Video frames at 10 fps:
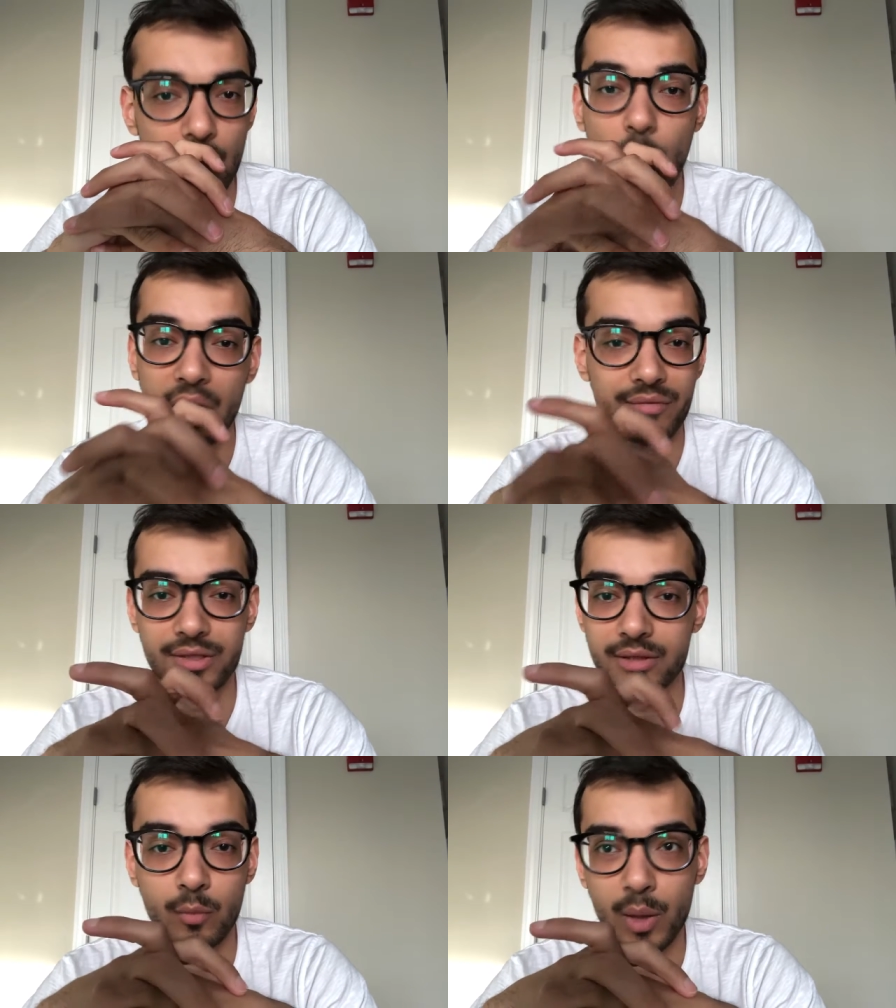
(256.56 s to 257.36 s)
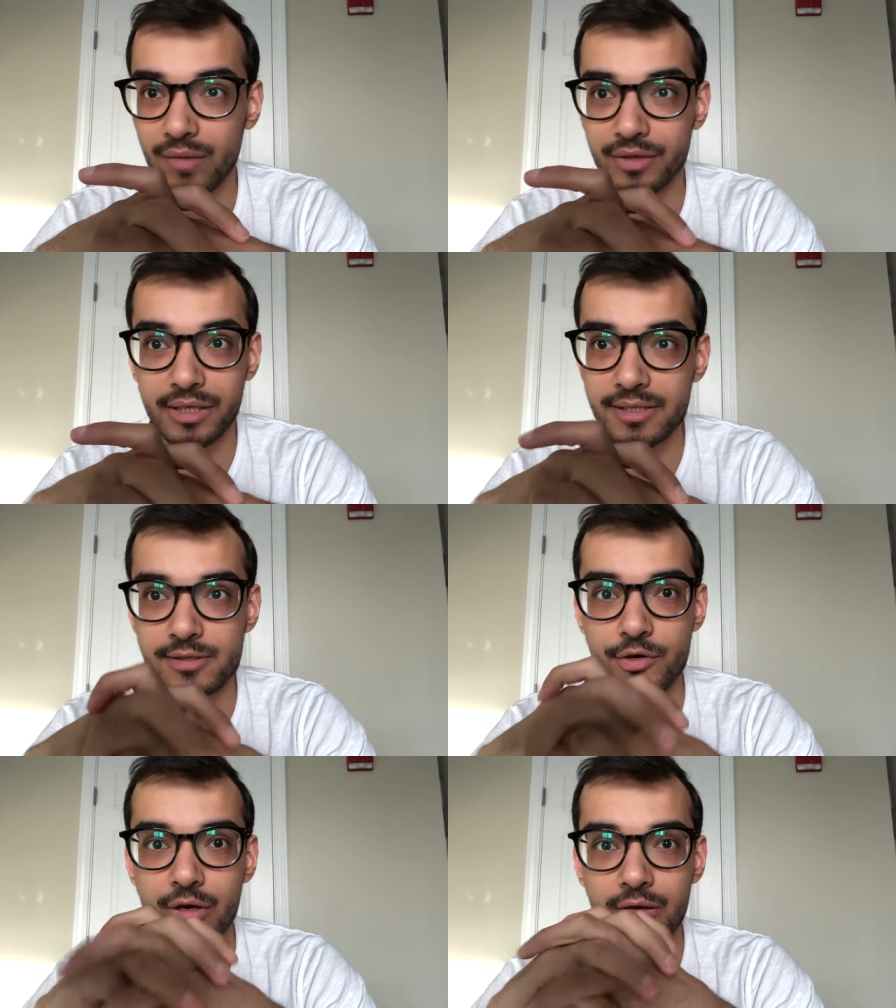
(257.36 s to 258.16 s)
whatever it
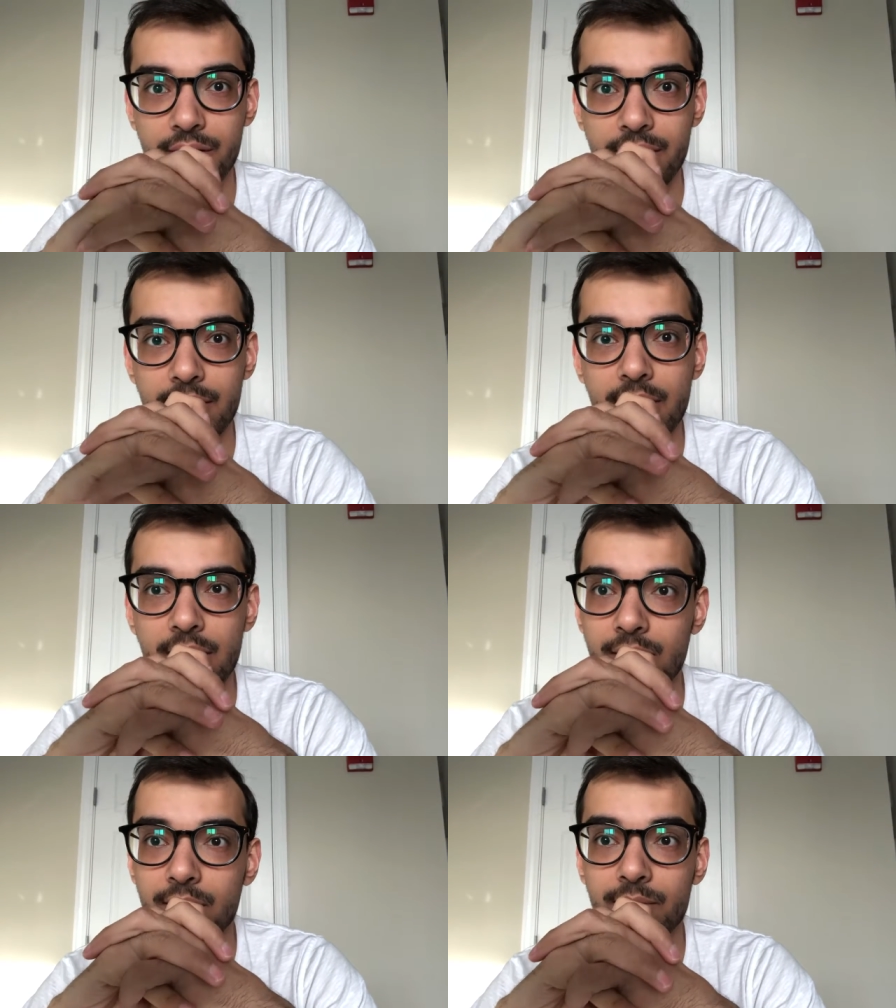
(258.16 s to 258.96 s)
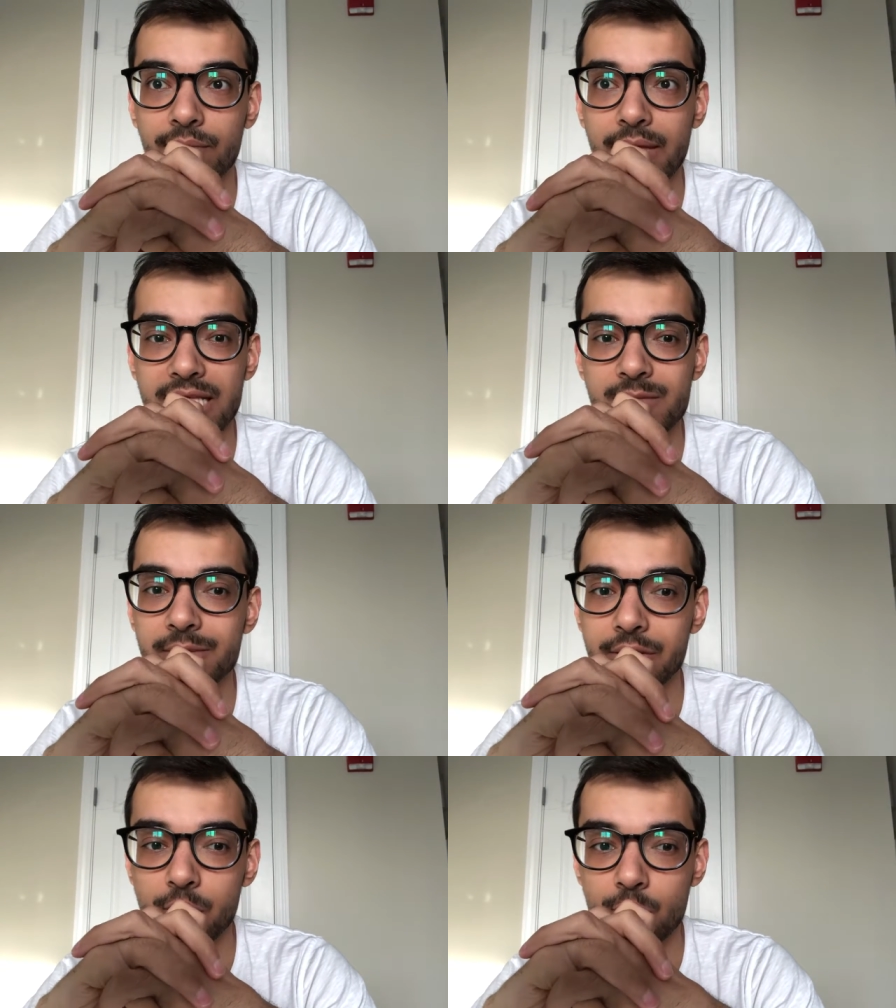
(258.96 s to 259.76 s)
is that you're learning, that's
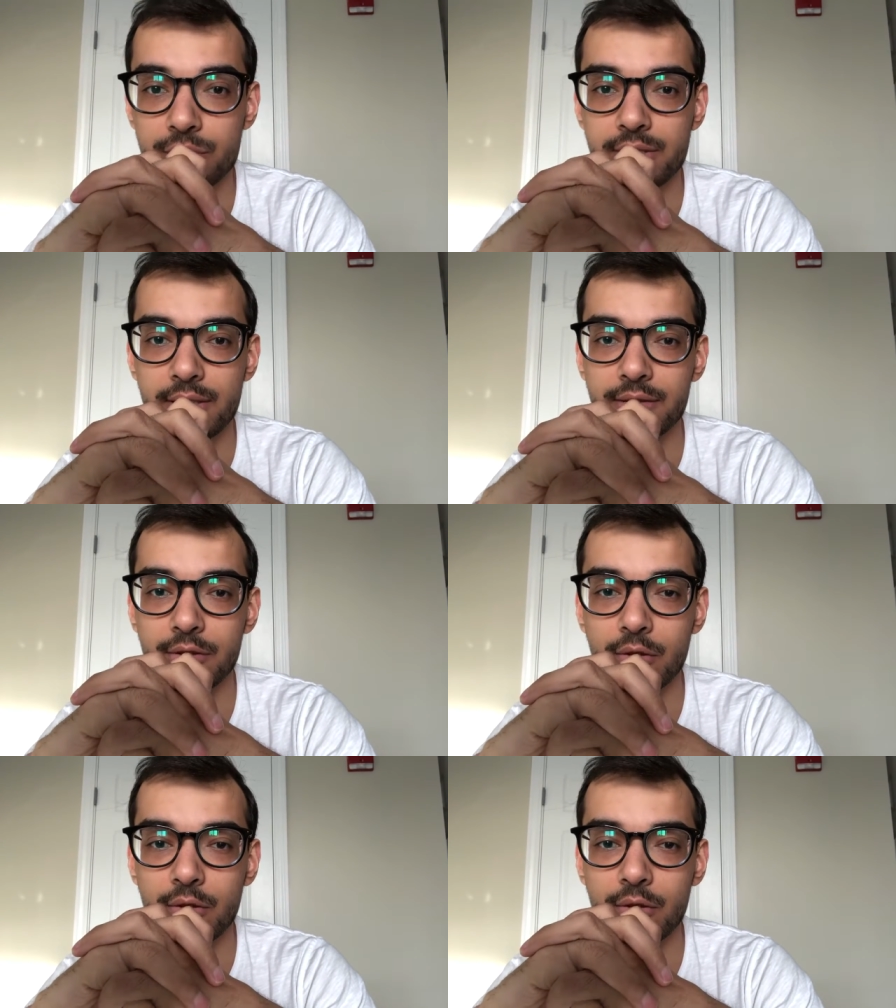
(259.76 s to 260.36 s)
being used, and